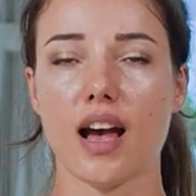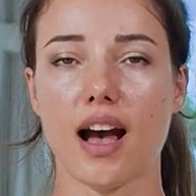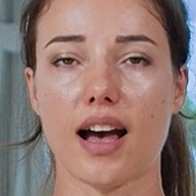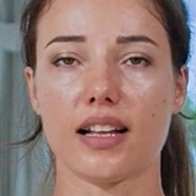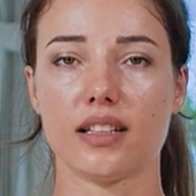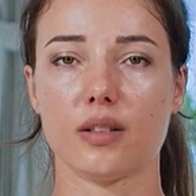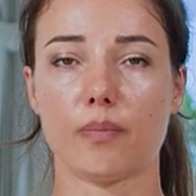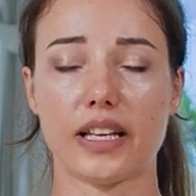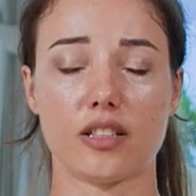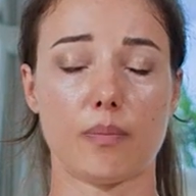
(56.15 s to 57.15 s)

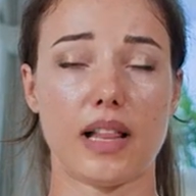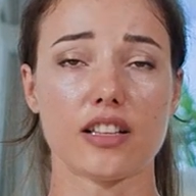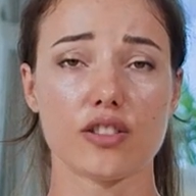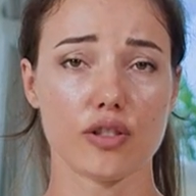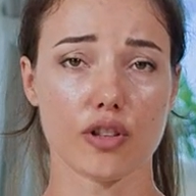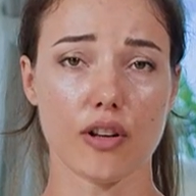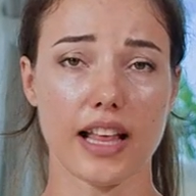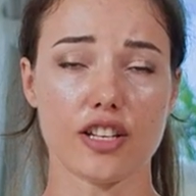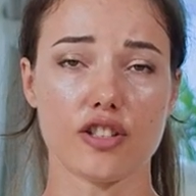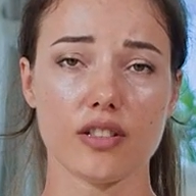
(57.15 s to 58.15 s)
and better blood
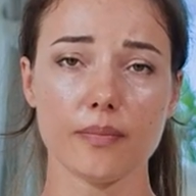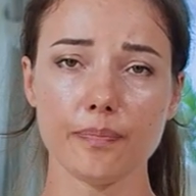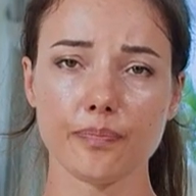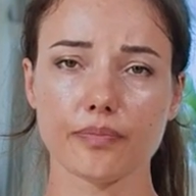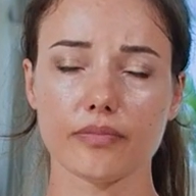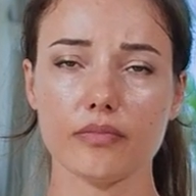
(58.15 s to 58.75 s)
circulation,